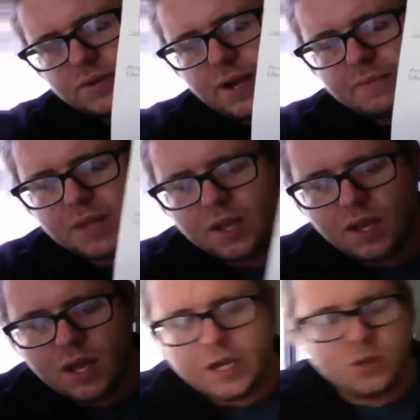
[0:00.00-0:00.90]
Okay.
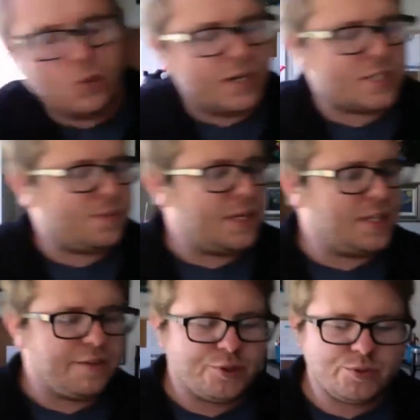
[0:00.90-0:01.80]
I do want to explain the
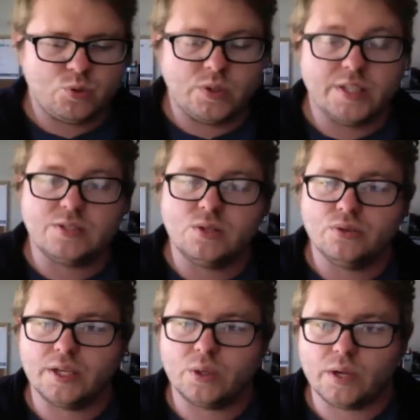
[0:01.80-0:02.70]
difference between the two
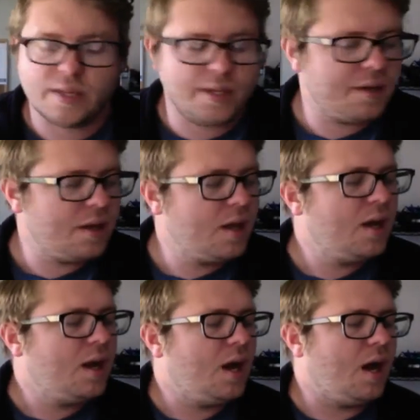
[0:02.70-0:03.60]
really quickly.
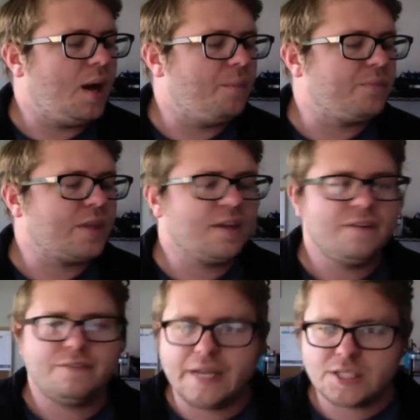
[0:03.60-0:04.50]

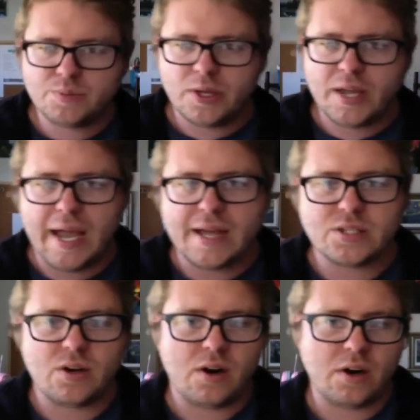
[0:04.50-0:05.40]
Facebook ads
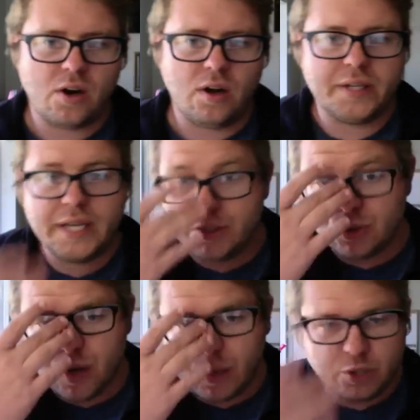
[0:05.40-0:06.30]
are called
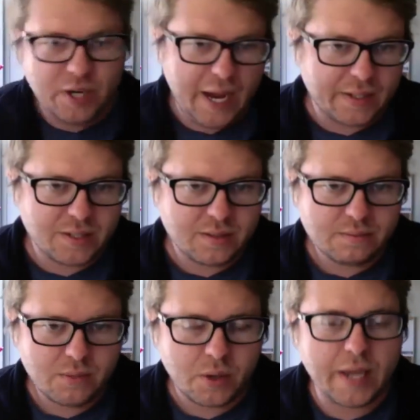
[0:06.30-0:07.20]
interruption ads.
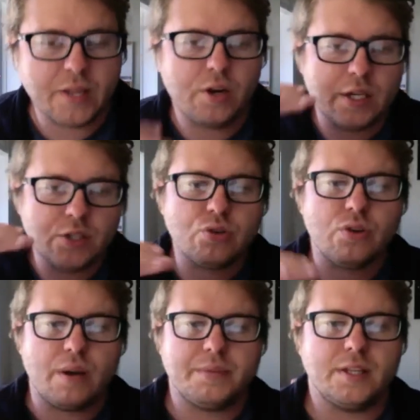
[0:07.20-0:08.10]
Okay. They're
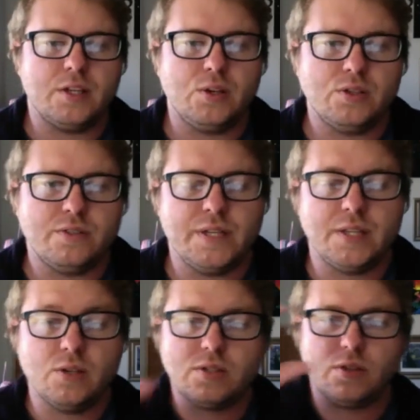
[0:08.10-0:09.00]
interrupting the newsfeed.
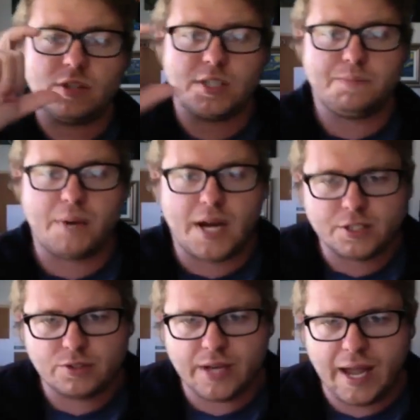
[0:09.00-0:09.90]
Those little
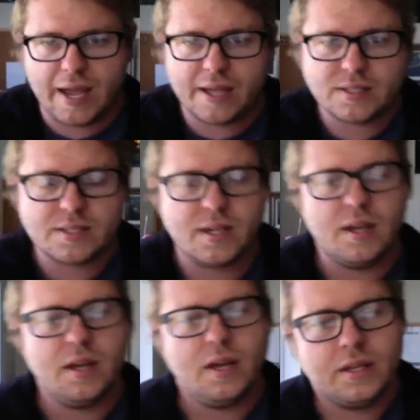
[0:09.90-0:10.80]
sponsored ads
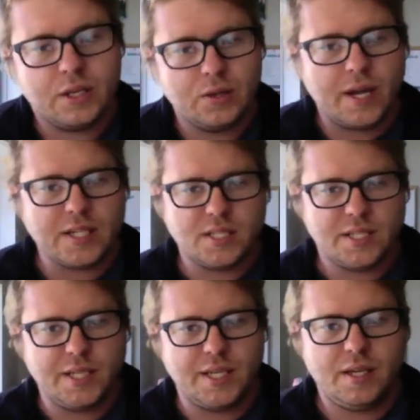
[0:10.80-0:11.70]
that you guys
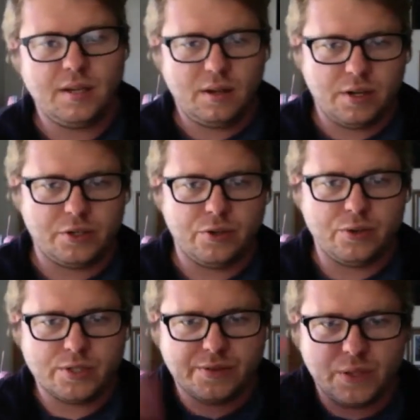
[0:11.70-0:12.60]
see on your
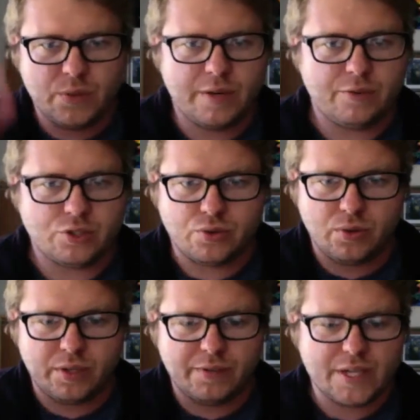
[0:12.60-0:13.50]
newsfeed whenever you're
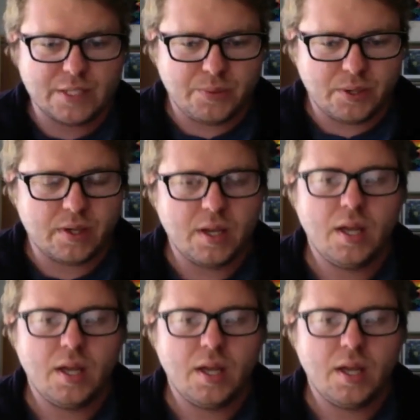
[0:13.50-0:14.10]
scrolling Facebook,